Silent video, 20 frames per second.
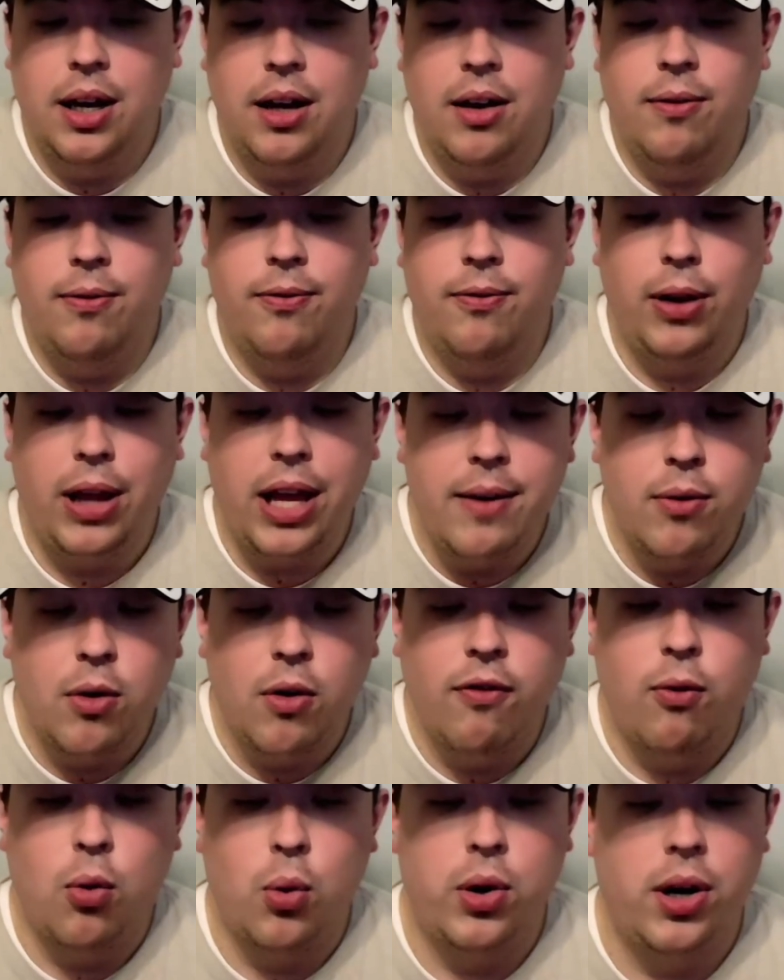flavor
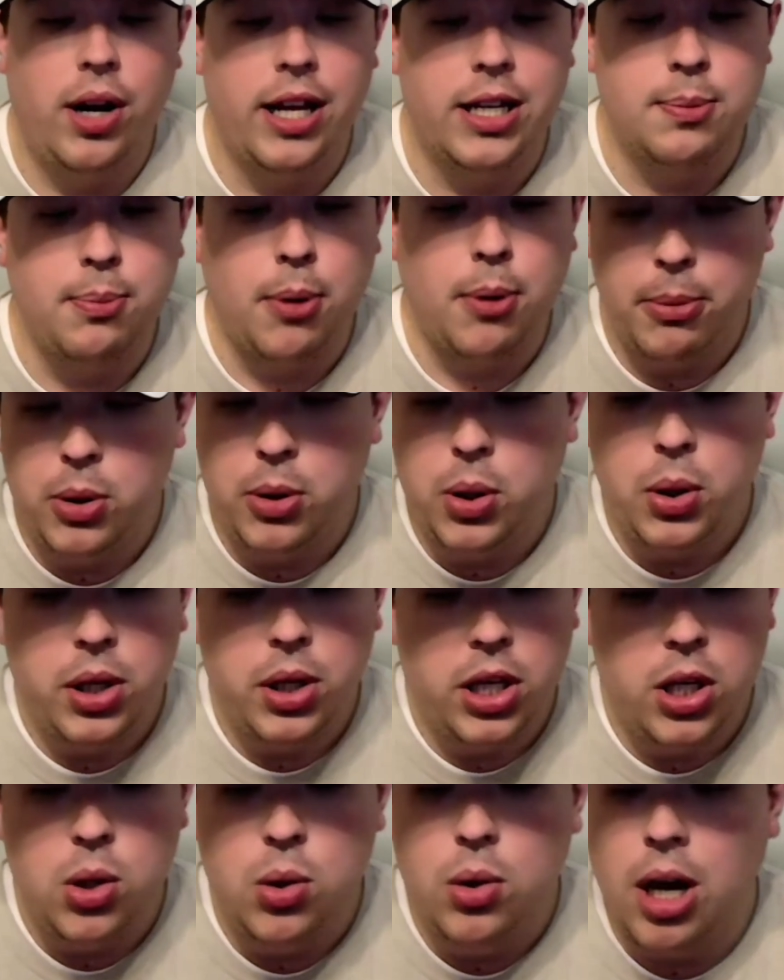for your next
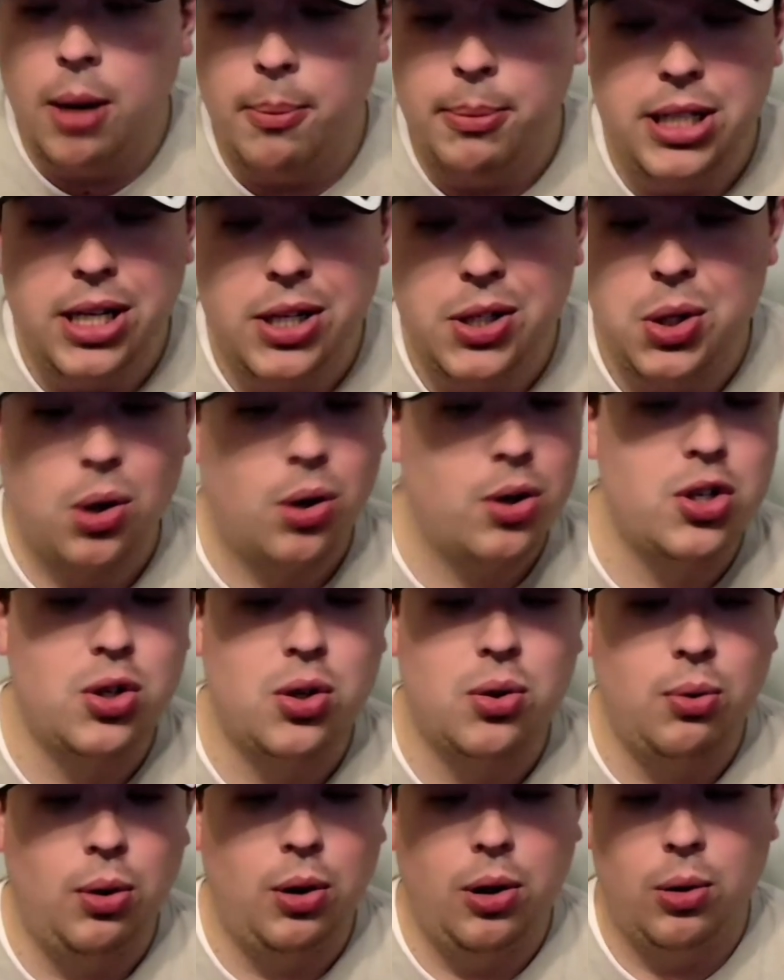barbecue competition or just
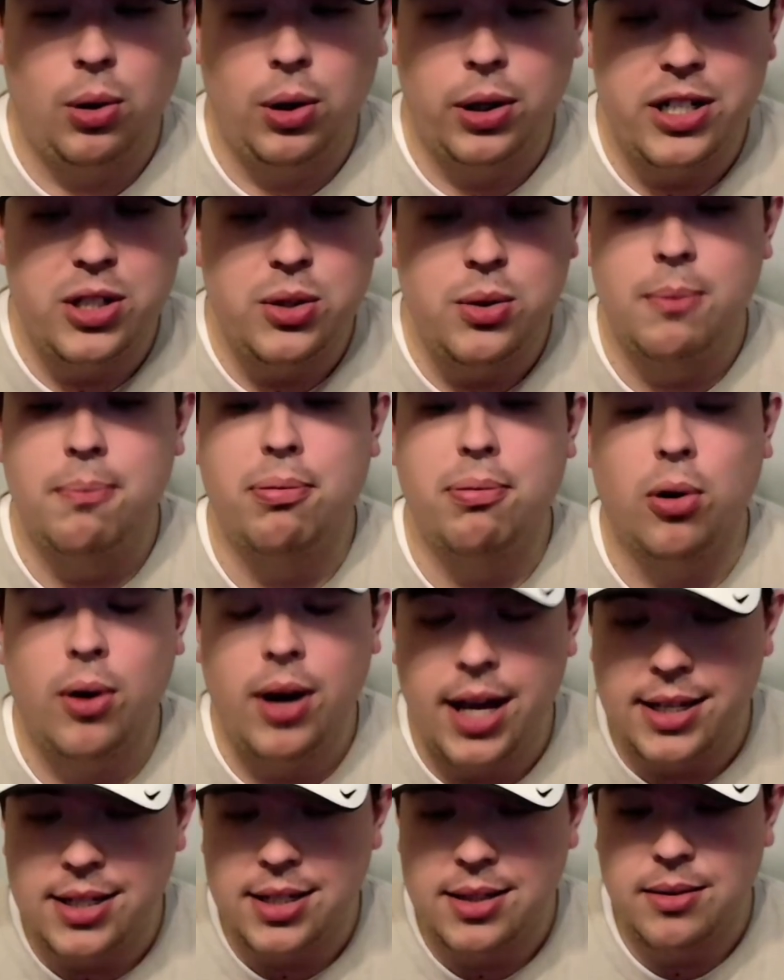are looking to
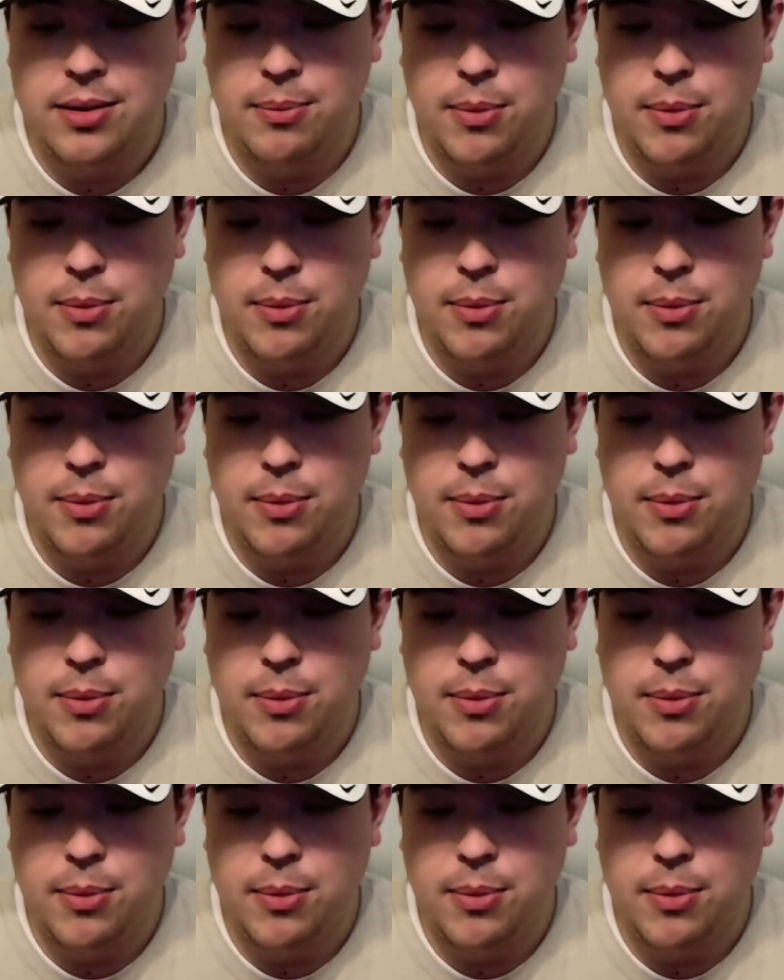impress